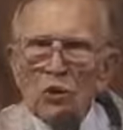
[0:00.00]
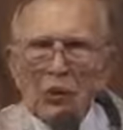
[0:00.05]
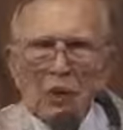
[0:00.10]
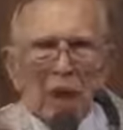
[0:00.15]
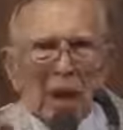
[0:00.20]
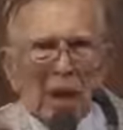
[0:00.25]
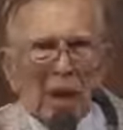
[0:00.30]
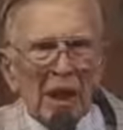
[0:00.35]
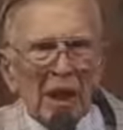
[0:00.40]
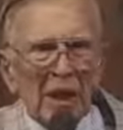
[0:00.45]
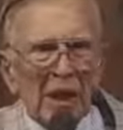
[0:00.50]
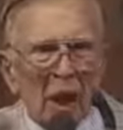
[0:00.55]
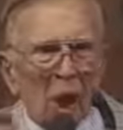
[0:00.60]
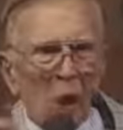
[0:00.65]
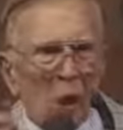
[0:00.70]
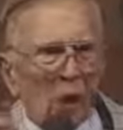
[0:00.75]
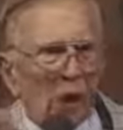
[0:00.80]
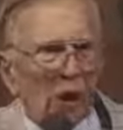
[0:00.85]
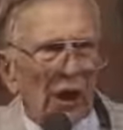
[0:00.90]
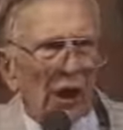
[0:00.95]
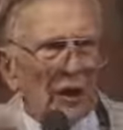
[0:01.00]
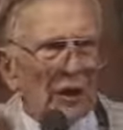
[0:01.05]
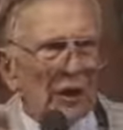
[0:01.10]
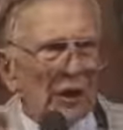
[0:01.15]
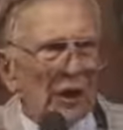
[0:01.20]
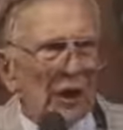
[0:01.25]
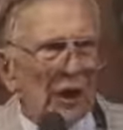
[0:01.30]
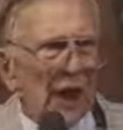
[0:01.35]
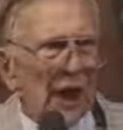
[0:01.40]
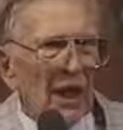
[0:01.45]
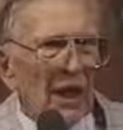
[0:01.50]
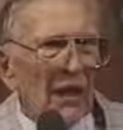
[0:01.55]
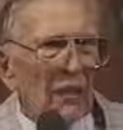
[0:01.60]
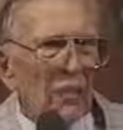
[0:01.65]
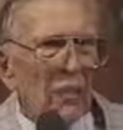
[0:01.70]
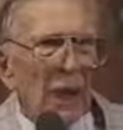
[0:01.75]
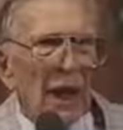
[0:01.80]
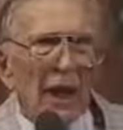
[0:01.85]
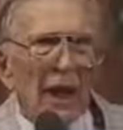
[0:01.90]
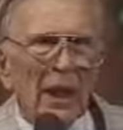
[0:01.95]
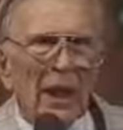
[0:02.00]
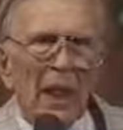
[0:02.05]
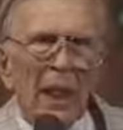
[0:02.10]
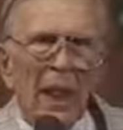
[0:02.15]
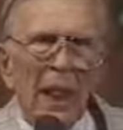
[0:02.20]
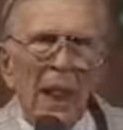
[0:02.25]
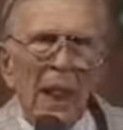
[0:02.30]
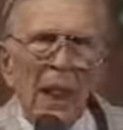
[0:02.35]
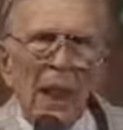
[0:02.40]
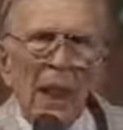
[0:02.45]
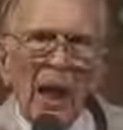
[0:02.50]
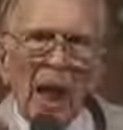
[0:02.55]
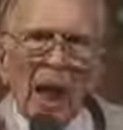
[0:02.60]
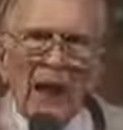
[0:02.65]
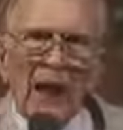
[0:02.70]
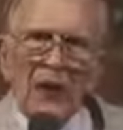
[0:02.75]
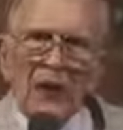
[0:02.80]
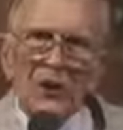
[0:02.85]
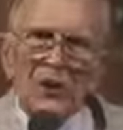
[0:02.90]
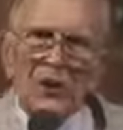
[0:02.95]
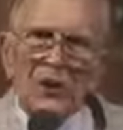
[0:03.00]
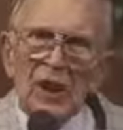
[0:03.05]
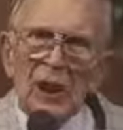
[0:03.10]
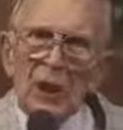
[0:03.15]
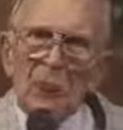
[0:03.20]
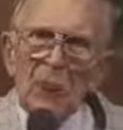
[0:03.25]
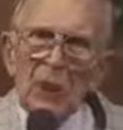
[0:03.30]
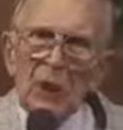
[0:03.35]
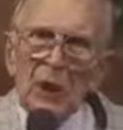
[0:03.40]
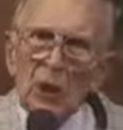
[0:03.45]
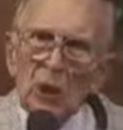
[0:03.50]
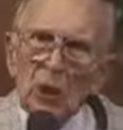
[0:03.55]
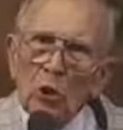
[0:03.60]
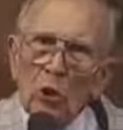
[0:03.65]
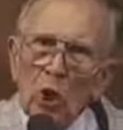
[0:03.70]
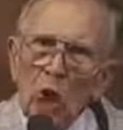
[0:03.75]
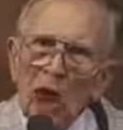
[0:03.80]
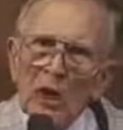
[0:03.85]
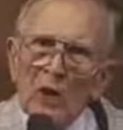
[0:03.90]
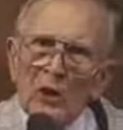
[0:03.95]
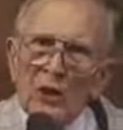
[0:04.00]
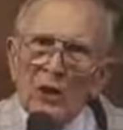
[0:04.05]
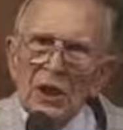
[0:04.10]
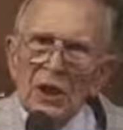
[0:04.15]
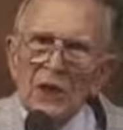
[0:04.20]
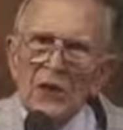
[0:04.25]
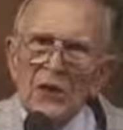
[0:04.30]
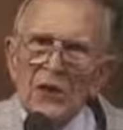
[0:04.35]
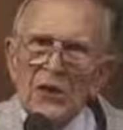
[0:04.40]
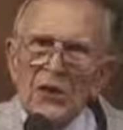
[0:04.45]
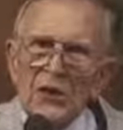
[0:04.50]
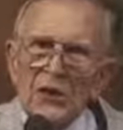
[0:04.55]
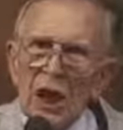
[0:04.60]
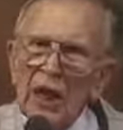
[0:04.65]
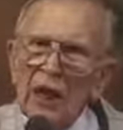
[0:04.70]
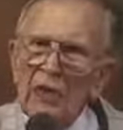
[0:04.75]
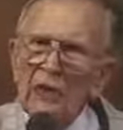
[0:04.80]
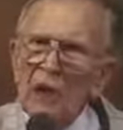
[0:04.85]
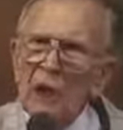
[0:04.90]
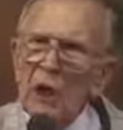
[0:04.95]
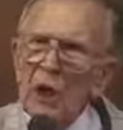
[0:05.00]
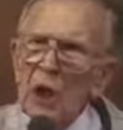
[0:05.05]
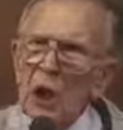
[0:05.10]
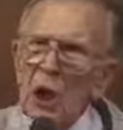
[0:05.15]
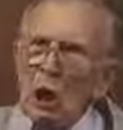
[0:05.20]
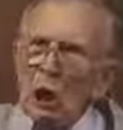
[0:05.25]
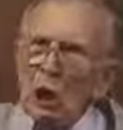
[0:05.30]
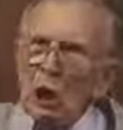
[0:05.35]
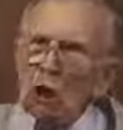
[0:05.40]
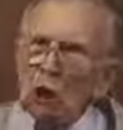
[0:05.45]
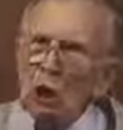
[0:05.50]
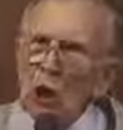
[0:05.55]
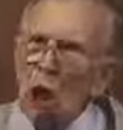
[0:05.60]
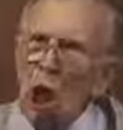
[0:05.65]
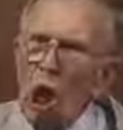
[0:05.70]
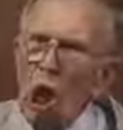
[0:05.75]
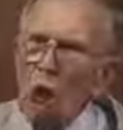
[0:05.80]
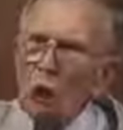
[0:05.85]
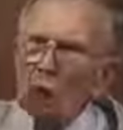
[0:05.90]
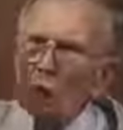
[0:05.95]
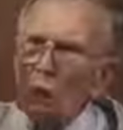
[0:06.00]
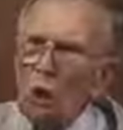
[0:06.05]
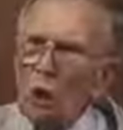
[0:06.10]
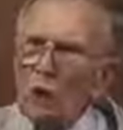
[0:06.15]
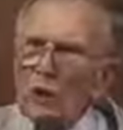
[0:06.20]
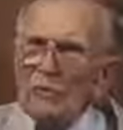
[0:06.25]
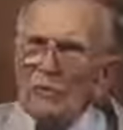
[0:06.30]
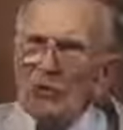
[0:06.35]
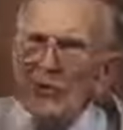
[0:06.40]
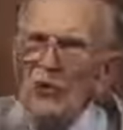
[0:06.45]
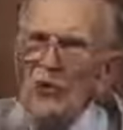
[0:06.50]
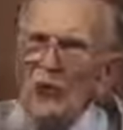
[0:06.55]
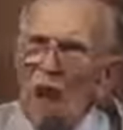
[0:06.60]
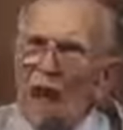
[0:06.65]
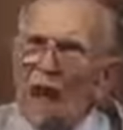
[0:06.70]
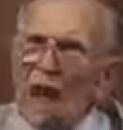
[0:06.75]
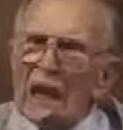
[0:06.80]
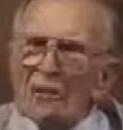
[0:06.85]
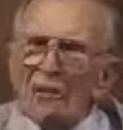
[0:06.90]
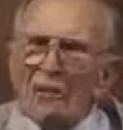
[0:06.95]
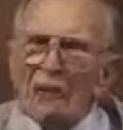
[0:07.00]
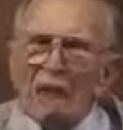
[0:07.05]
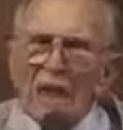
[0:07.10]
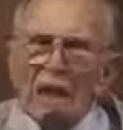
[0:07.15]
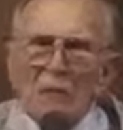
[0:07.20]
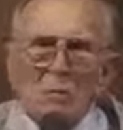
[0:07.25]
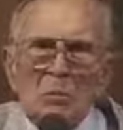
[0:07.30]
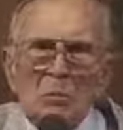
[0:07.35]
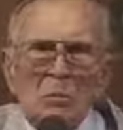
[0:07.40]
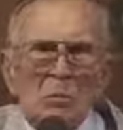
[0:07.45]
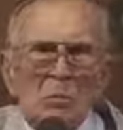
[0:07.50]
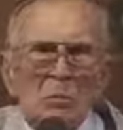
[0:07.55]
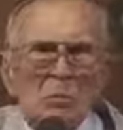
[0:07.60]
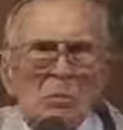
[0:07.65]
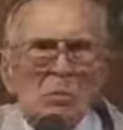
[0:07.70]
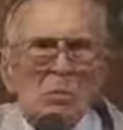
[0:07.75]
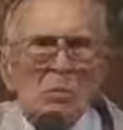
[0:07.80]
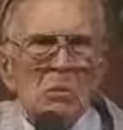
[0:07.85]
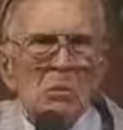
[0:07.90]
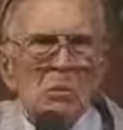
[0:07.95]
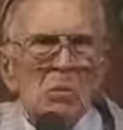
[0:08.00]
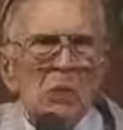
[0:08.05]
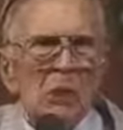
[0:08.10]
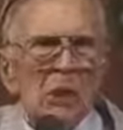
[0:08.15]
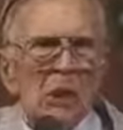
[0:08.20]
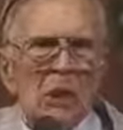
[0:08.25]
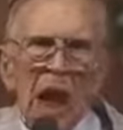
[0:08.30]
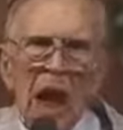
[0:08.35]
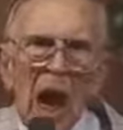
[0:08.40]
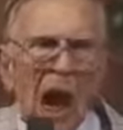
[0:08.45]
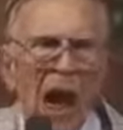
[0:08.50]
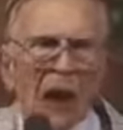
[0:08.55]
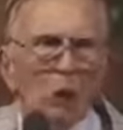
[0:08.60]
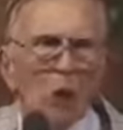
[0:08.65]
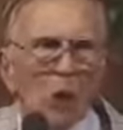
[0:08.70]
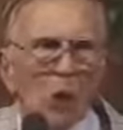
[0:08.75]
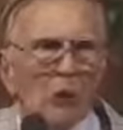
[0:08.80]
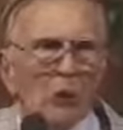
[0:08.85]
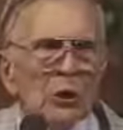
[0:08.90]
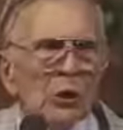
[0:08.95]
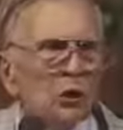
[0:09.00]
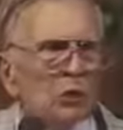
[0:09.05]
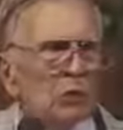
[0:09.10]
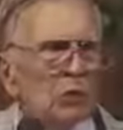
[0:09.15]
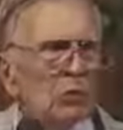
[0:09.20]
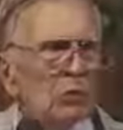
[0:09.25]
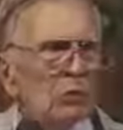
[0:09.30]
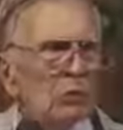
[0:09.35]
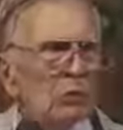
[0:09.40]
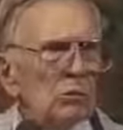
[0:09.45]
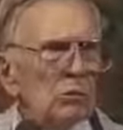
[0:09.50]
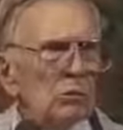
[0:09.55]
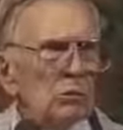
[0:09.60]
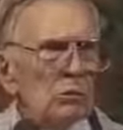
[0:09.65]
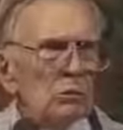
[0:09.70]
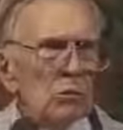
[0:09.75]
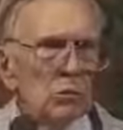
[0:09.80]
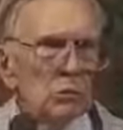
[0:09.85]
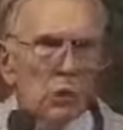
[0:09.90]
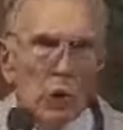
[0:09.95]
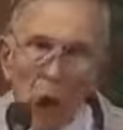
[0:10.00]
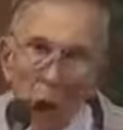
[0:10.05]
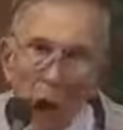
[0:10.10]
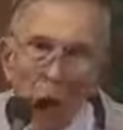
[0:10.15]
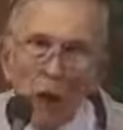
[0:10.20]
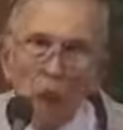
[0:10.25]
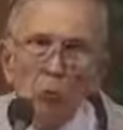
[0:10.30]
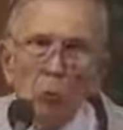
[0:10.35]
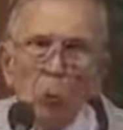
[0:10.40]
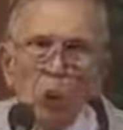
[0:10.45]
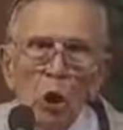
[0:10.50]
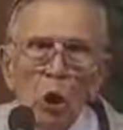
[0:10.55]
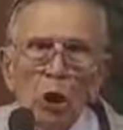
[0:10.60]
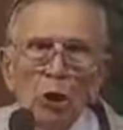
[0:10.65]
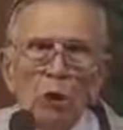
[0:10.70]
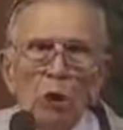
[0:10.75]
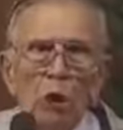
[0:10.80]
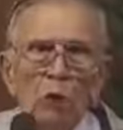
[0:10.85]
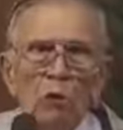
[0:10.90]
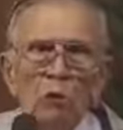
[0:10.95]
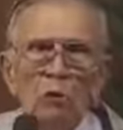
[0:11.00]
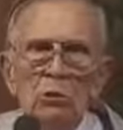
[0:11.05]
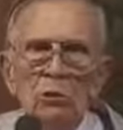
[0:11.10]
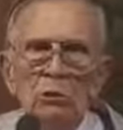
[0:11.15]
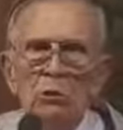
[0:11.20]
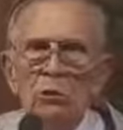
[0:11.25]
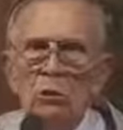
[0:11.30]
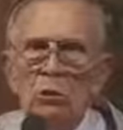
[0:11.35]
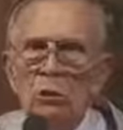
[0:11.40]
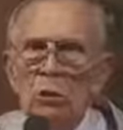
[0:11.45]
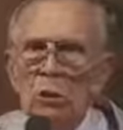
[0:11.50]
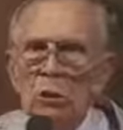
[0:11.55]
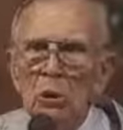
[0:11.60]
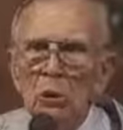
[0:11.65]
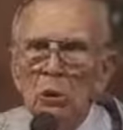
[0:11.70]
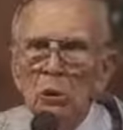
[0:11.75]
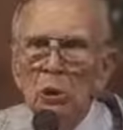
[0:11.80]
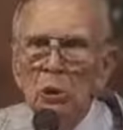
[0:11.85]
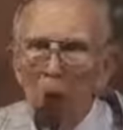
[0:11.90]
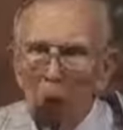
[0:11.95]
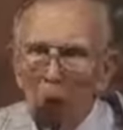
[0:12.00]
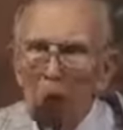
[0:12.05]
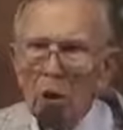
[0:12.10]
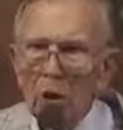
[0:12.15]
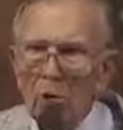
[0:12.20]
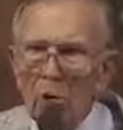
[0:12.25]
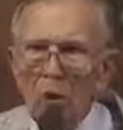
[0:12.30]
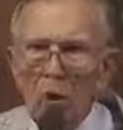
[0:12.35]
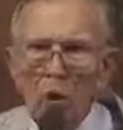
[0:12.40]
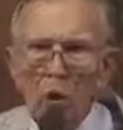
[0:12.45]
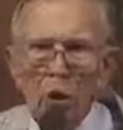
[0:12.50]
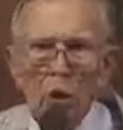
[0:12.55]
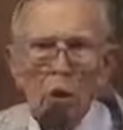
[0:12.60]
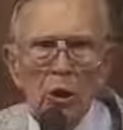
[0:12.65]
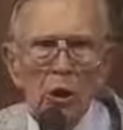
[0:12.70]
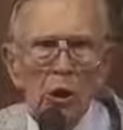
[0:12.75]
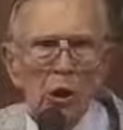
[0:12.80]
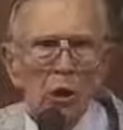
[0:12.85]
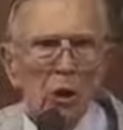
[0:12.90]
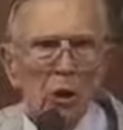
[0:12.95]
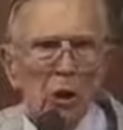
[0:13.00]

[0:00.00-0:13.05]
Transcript: Stalin on his deathbed had accepted Christ as his Savior, God would have saved him. I wouldn't. God would. God would.